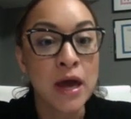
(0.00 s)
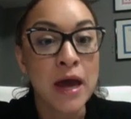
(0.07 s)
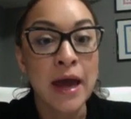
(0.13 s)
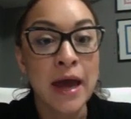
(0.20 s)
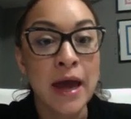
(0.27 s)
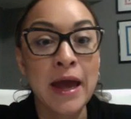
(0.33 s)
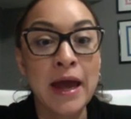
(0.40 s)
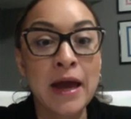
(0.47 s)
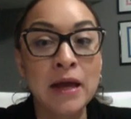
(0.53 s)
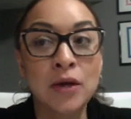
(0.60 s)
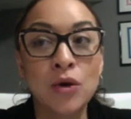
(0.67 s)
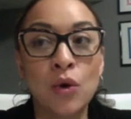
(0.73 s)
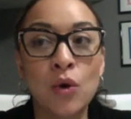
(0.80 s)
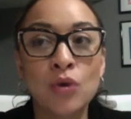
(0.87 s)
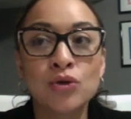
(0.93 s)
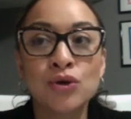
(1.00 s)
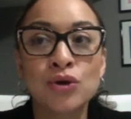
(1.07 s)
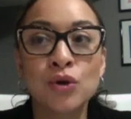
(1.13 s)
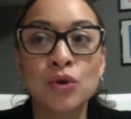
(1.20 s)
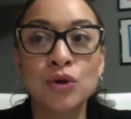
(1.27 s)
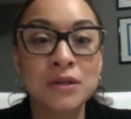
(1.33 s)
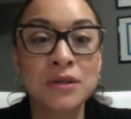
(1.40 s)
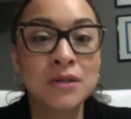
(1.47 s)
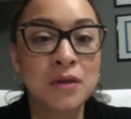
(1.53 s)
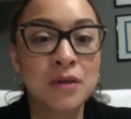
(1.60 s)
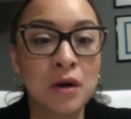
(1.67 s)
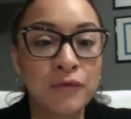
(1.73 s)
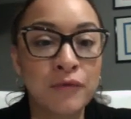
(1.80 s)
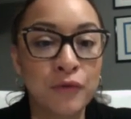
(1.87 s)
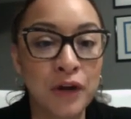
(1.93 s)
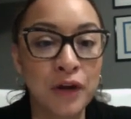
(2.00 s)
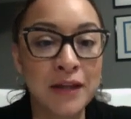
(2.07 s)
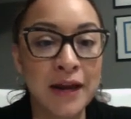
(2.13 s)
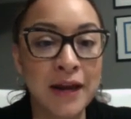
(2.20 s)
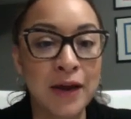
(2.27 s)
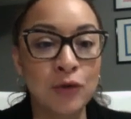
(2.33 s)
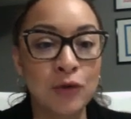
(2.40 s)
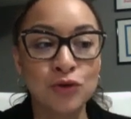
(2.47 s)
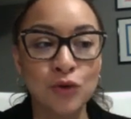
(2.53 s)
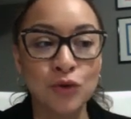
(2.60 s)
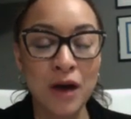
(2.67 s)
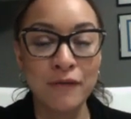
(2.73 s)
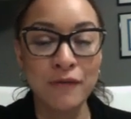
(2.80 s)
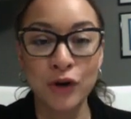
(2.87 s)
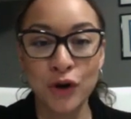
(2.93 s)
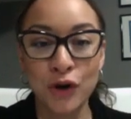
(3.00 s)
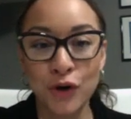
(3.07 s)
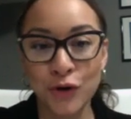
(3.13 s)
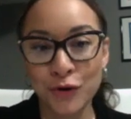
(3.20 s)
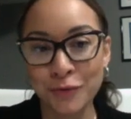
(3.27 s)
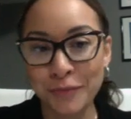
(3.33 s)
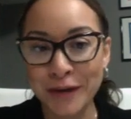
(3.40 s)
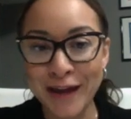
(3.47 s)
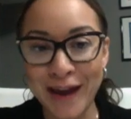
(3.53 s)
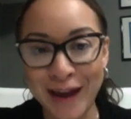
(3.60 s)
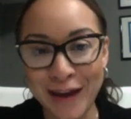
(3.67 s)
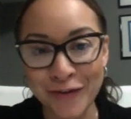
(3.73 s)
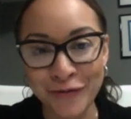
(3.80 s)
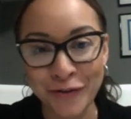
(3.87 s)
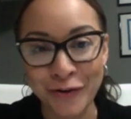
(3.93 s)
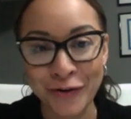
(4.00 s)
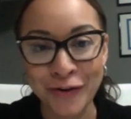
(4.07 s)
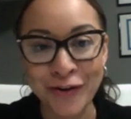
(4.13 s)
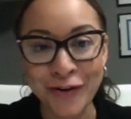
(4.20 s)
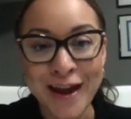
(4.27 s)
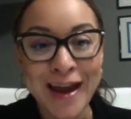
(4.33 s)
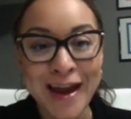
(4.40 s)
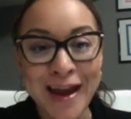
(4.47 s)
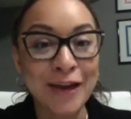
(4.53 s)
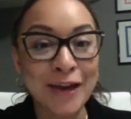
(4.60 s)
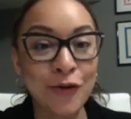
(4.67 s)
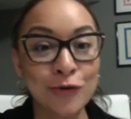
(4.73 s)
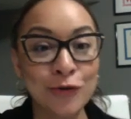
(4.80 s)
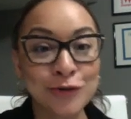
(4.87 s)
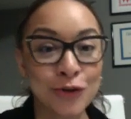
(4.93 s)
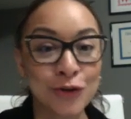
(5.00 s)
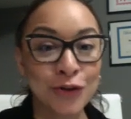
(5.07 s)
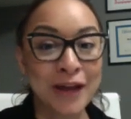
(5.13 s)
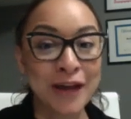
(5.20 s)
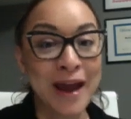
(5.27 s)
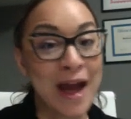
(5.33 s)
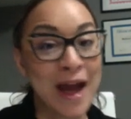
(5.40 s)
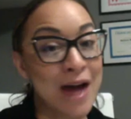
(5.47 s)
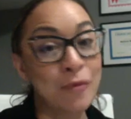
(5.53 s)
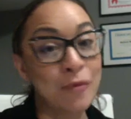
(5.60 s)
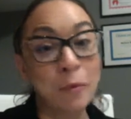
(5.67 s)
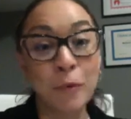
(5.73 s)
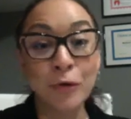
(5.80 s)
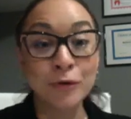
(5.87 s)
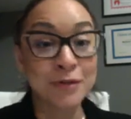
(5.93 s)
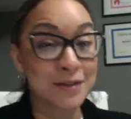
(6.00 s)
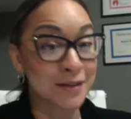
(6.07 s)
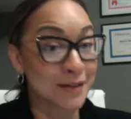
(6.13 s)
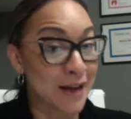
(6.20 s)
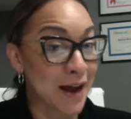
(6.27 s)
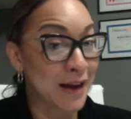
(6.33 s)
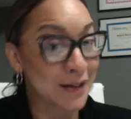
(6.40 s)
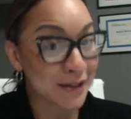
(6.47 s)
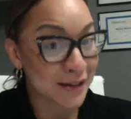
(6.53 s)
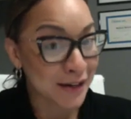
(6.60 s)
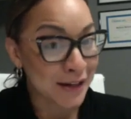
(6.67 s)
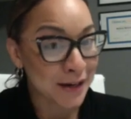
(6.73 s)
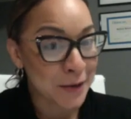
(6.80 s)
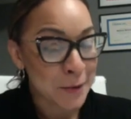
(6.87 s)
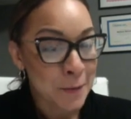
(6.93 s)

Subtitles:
and also discovering that I also have a learned behavior, and also that I have a personality.